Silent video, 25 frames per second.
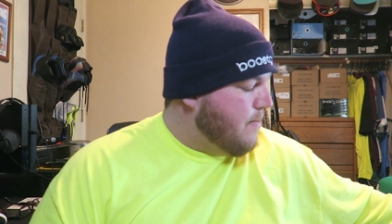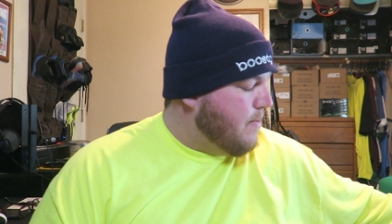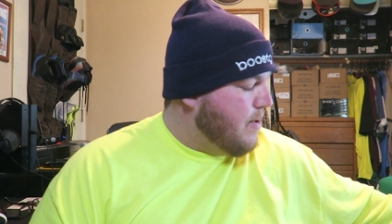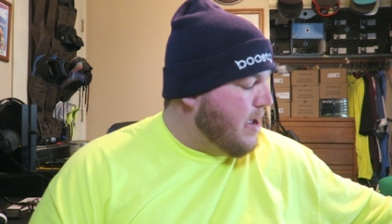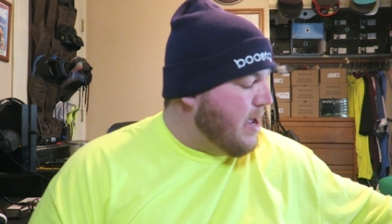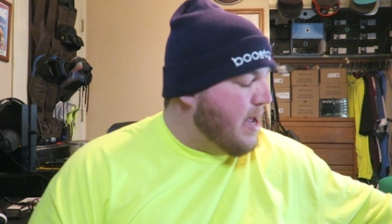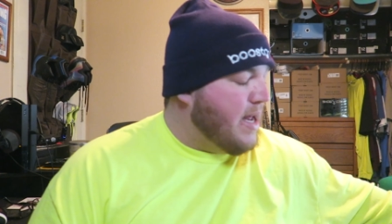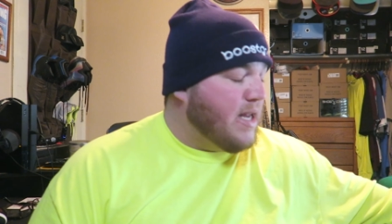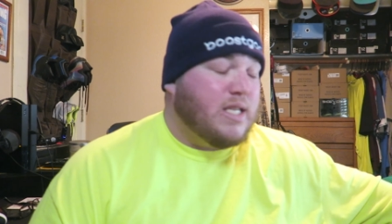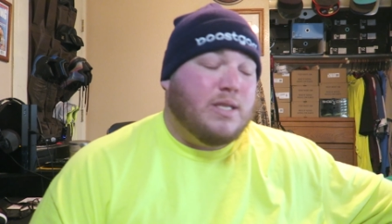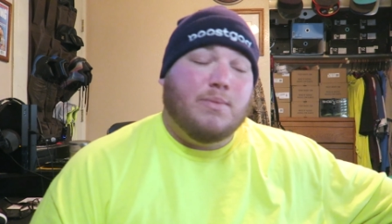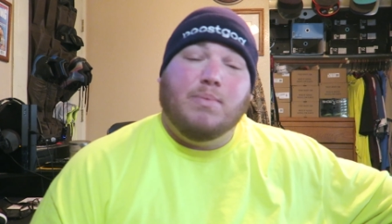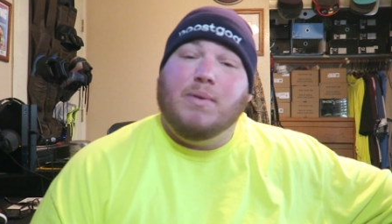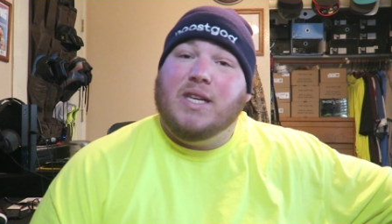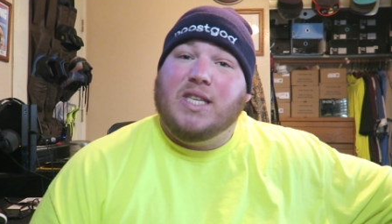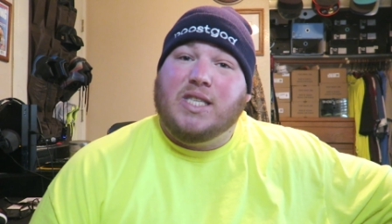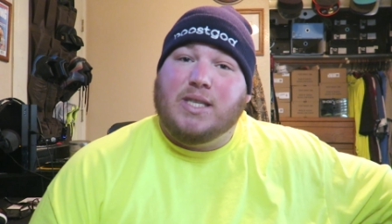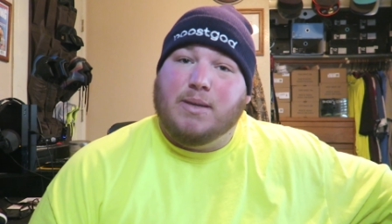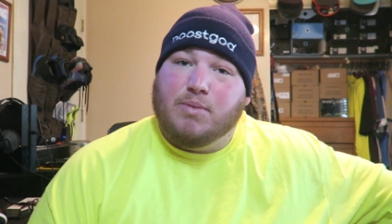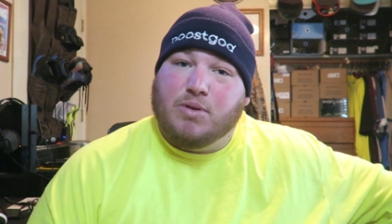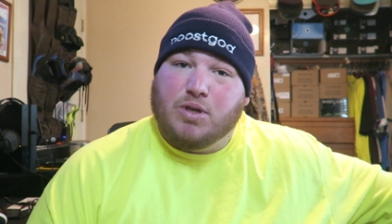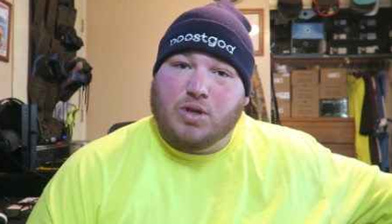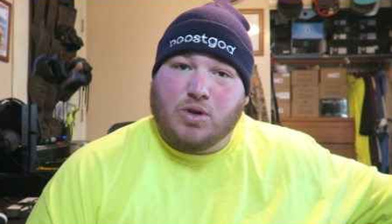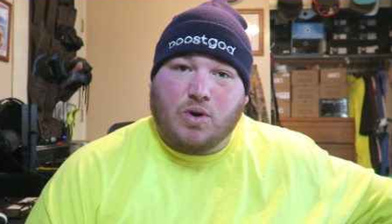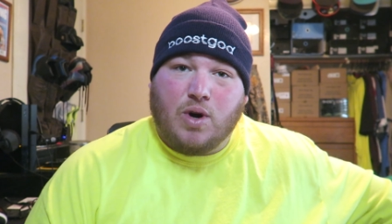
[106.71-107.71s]
is be
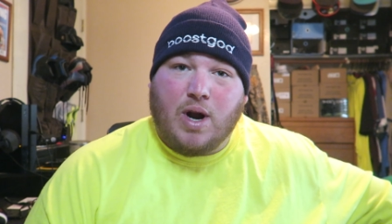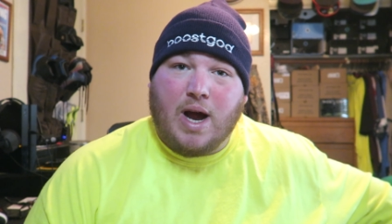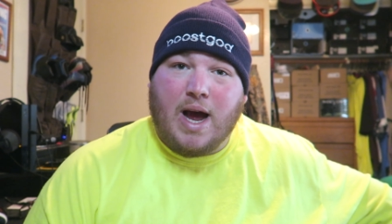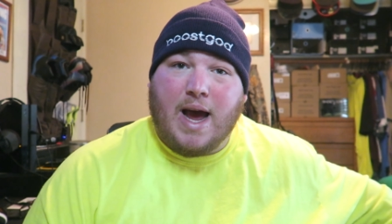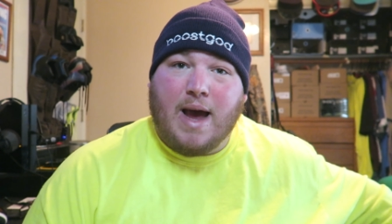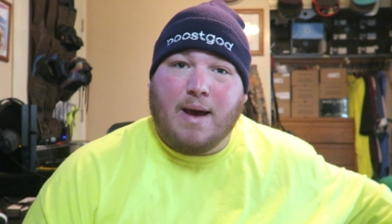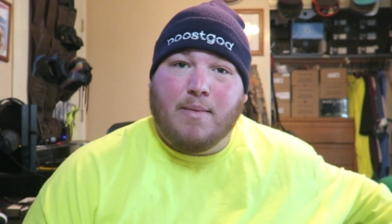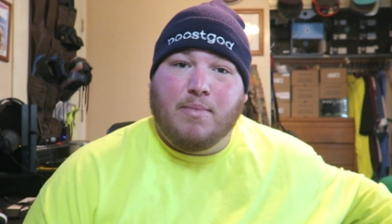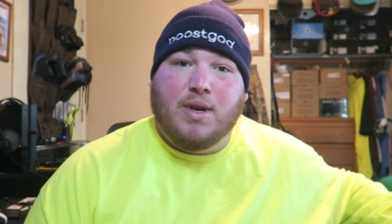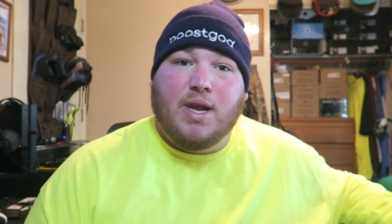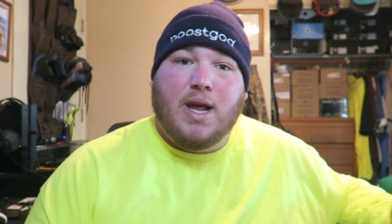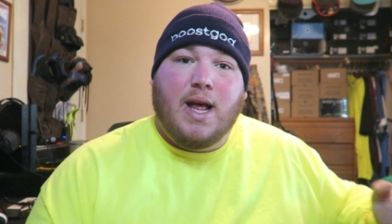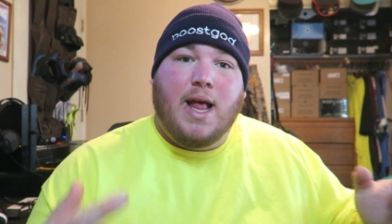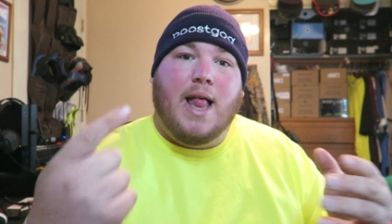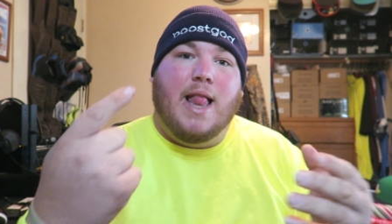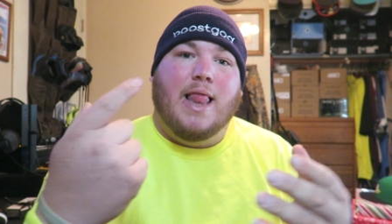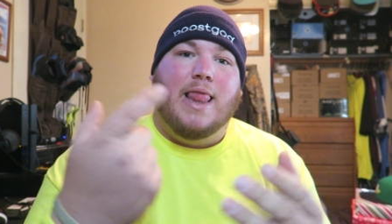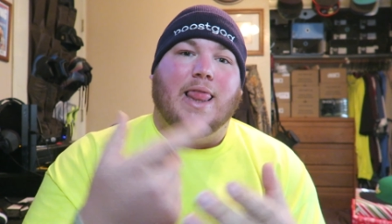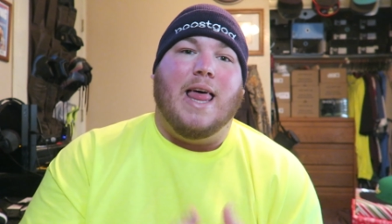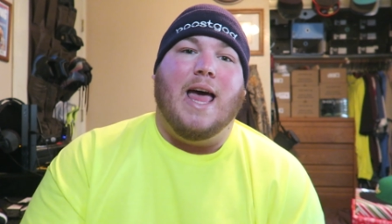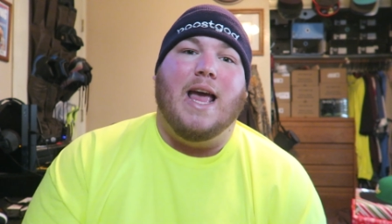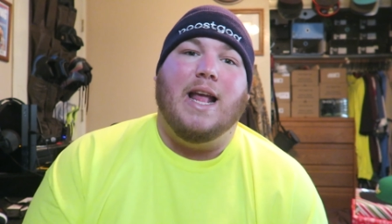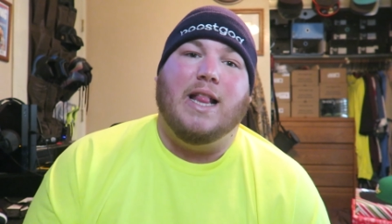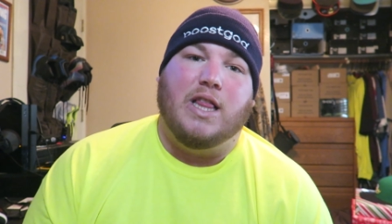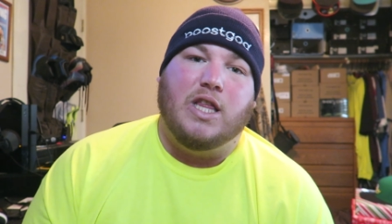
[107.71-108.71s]
subscribed,
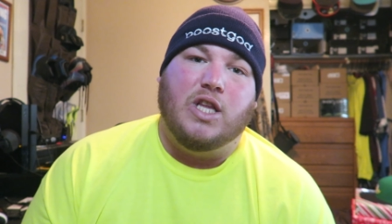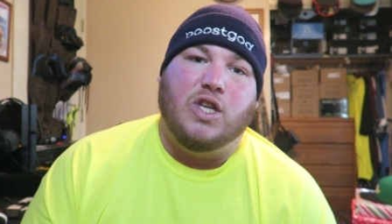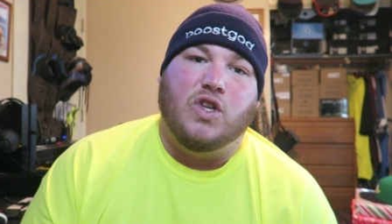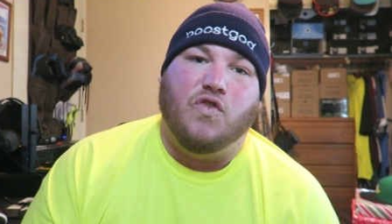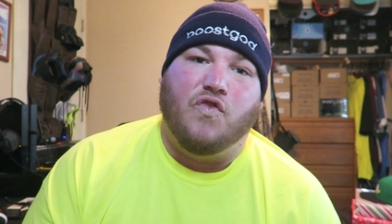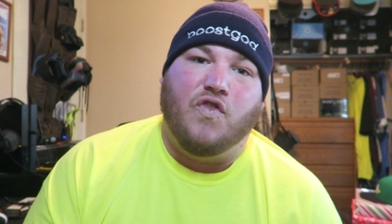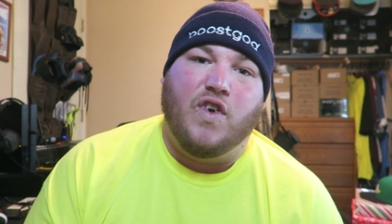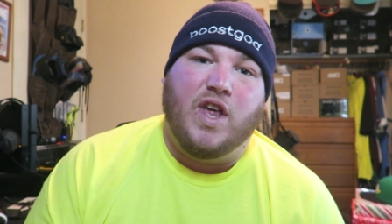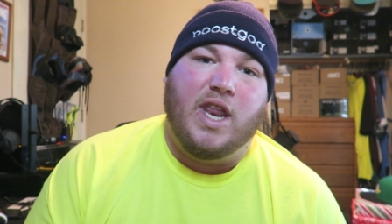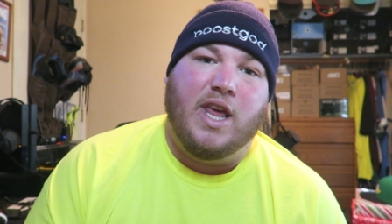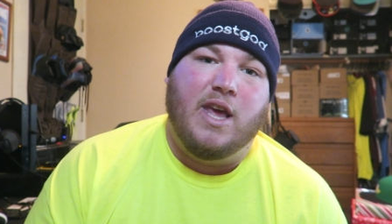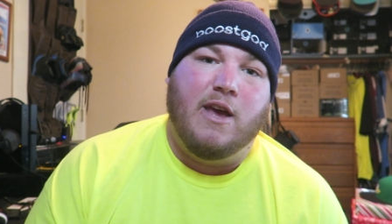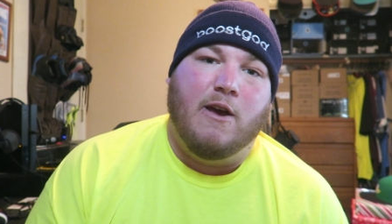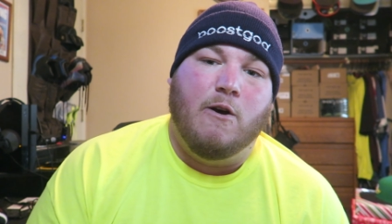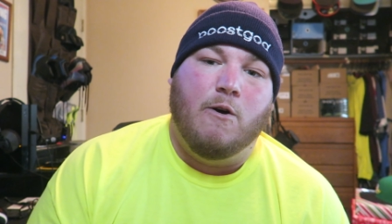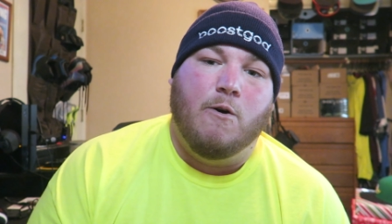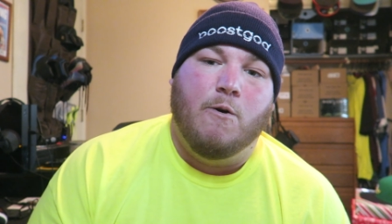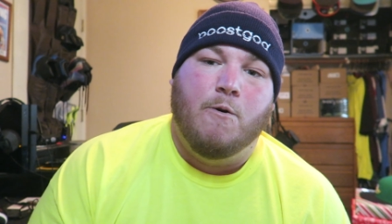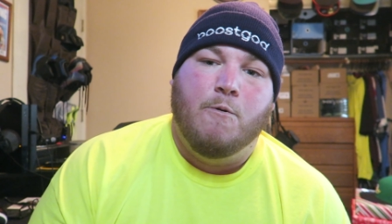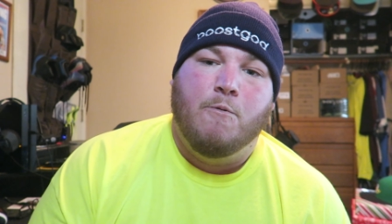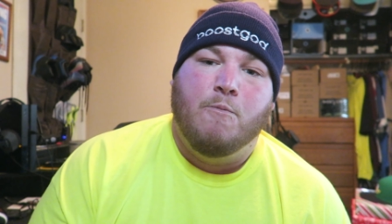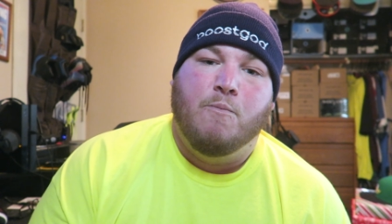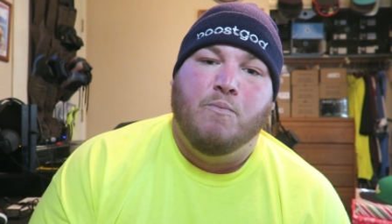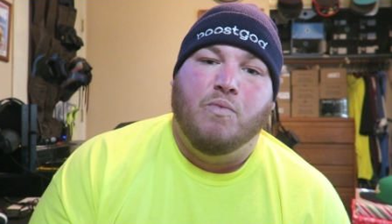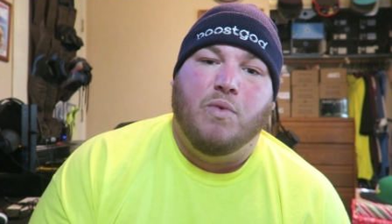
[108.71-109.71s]
like this video,